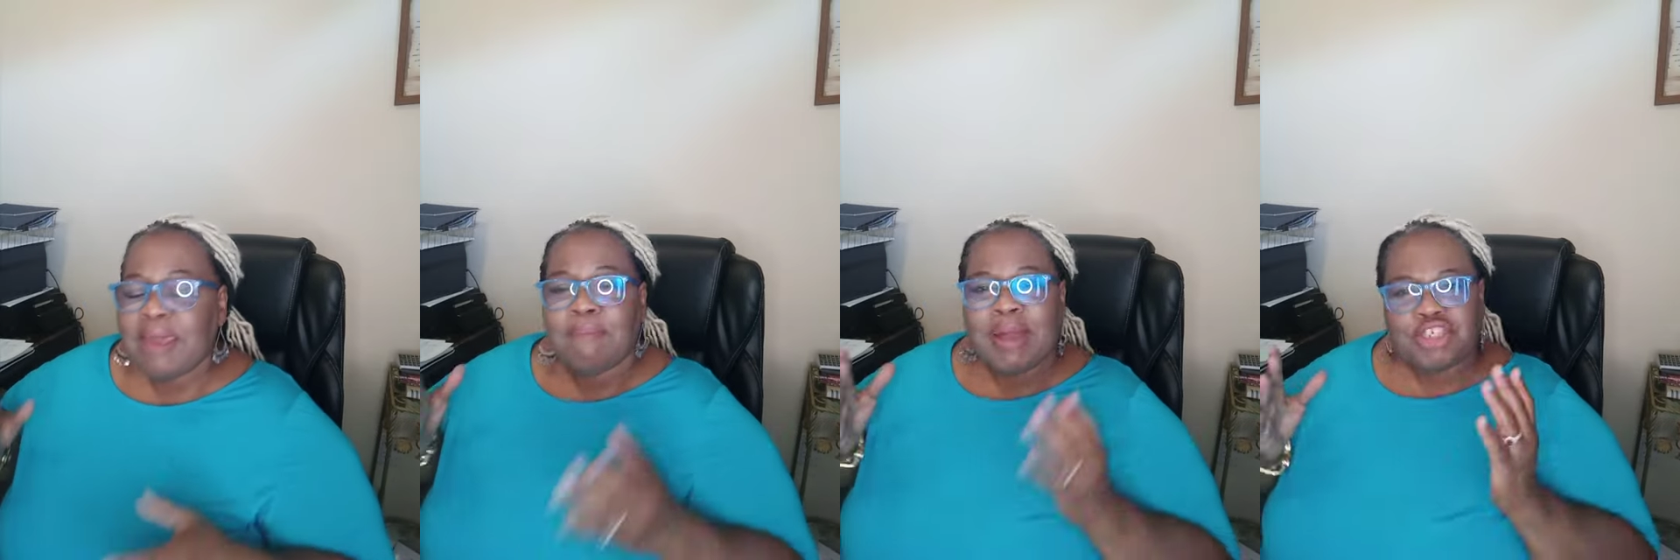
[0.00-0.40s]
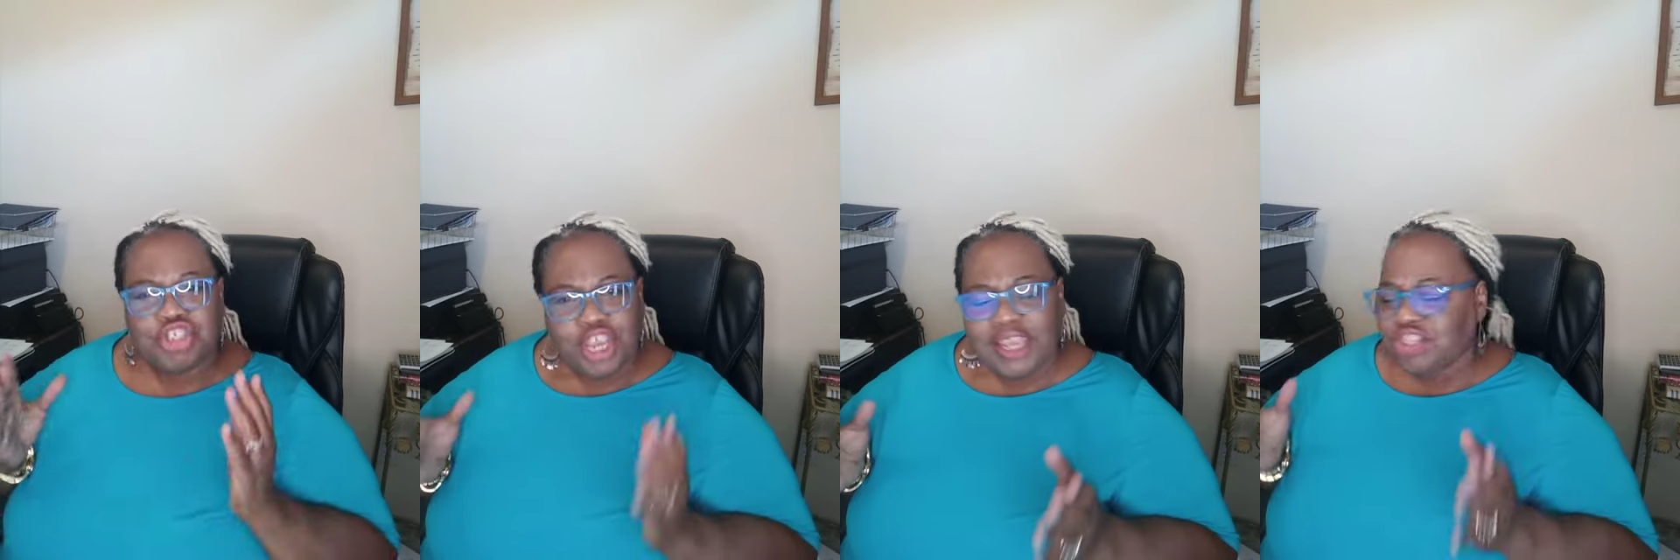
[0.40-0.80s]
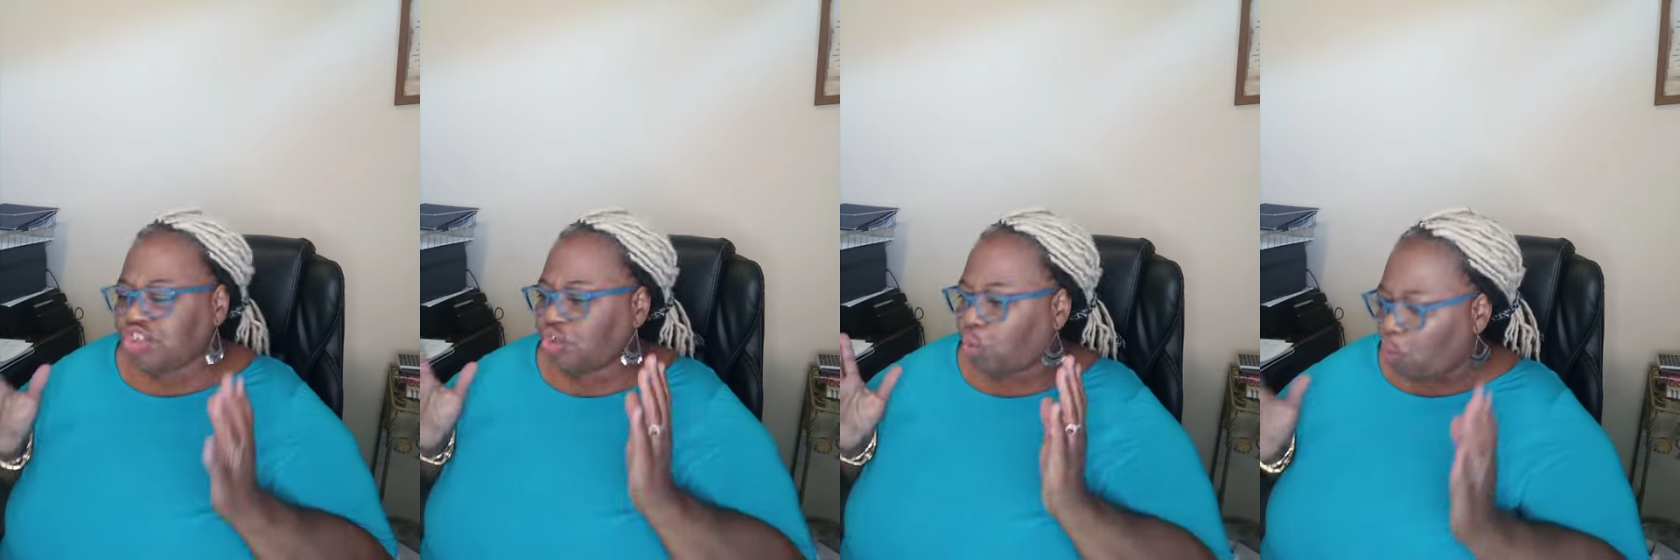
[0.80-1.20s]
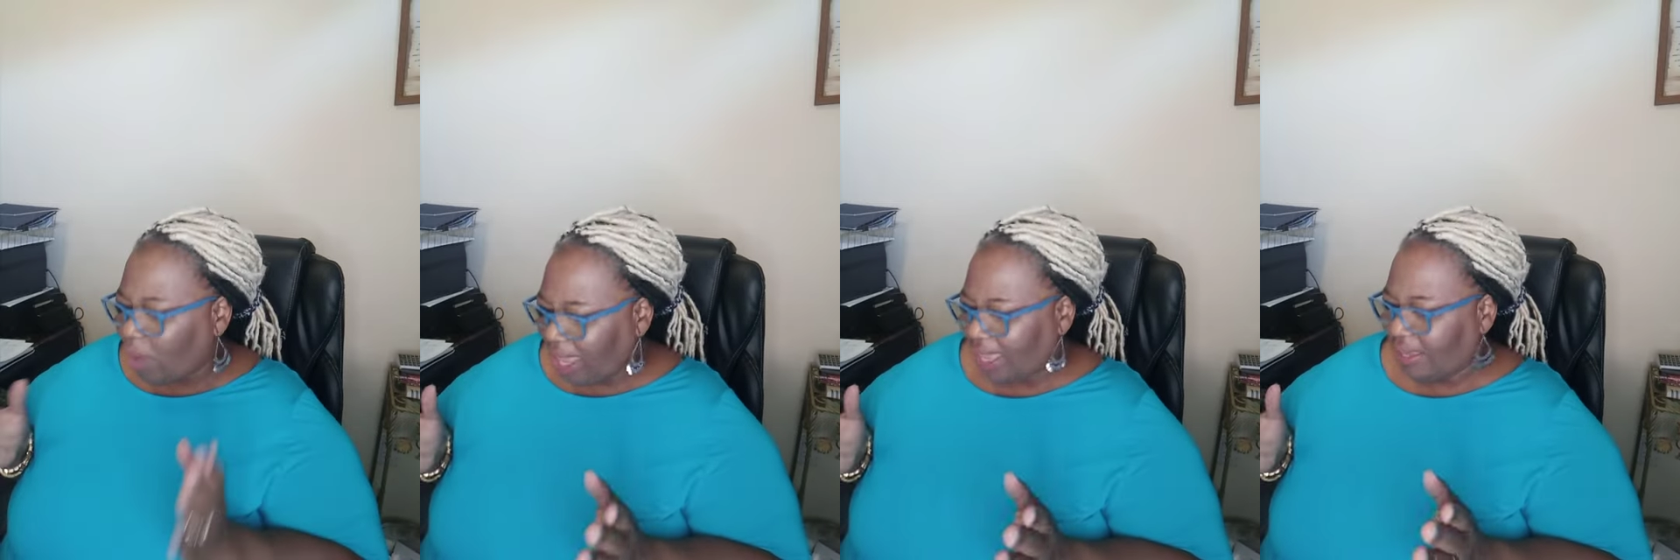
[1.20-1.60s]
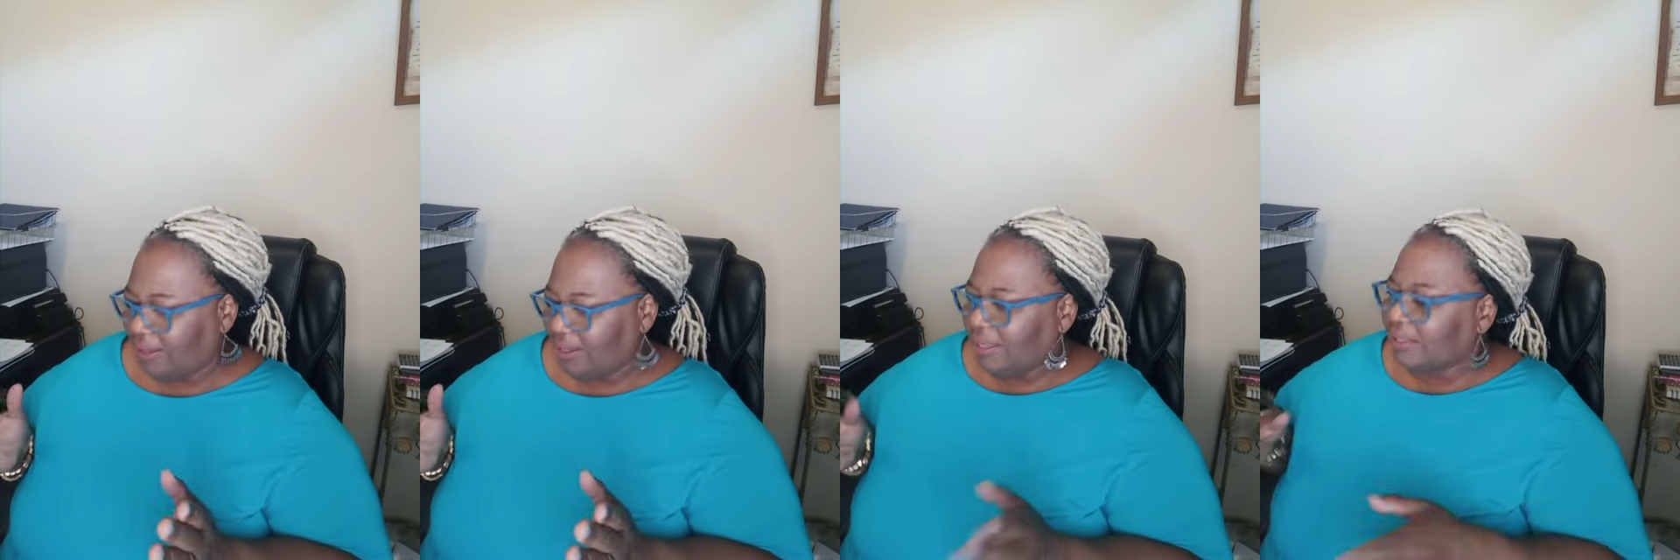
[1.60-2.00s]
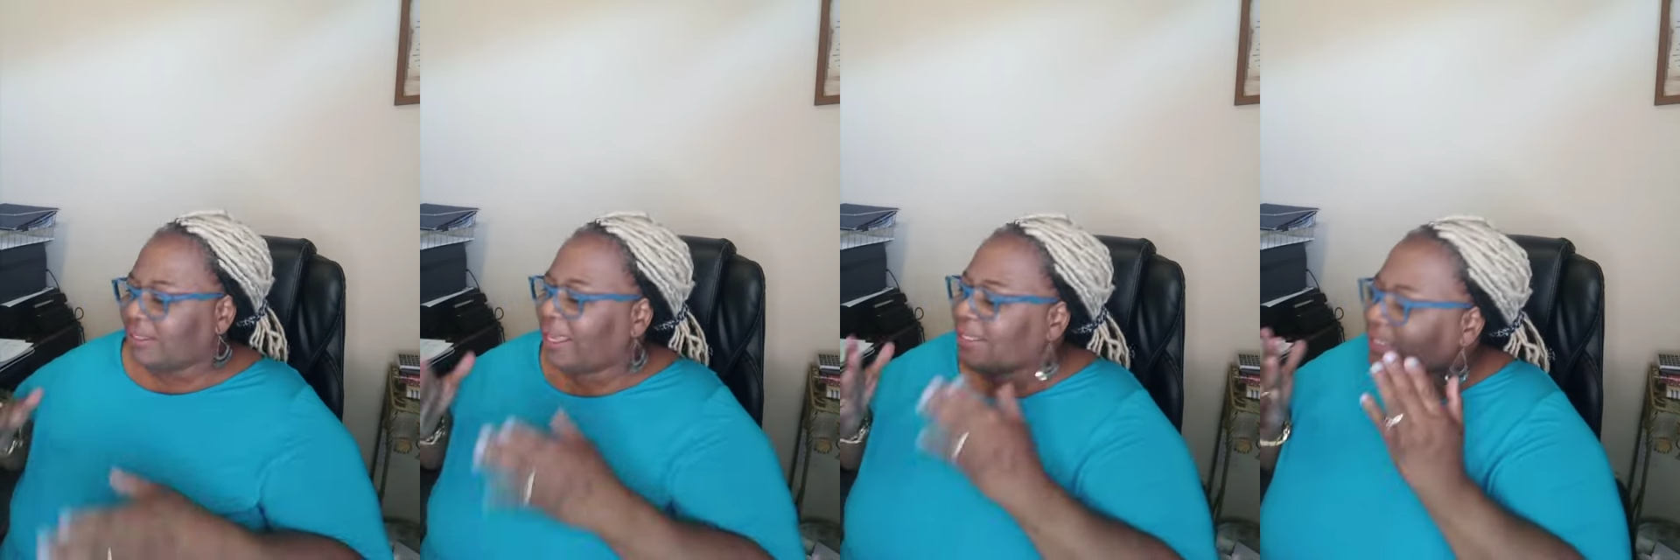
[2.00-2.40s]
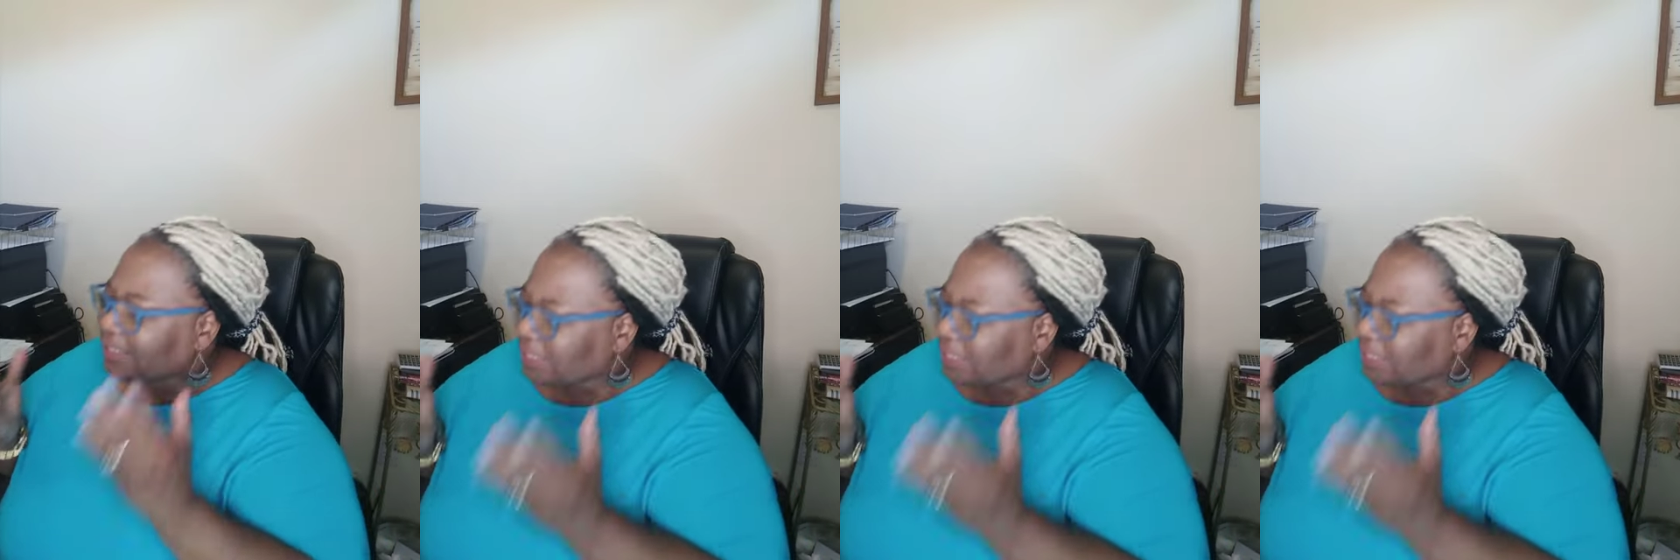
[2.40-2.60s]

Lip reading: by changing the way they see